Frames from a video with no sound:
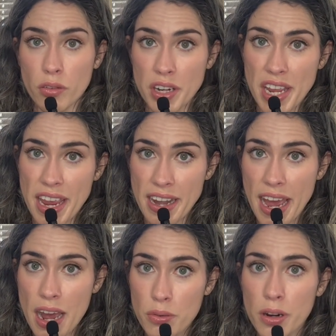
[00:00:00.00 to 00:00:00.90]

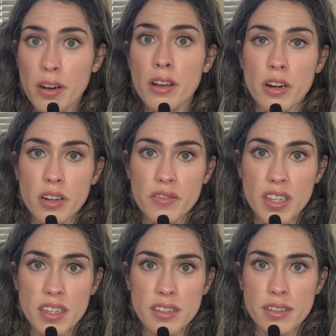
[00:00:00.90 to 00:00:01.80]
48-hour part of
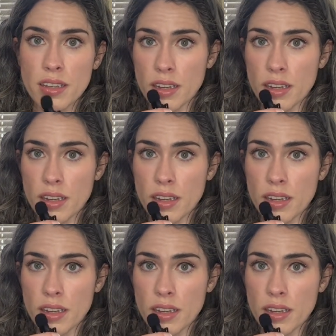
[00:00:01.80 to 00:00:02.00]
this.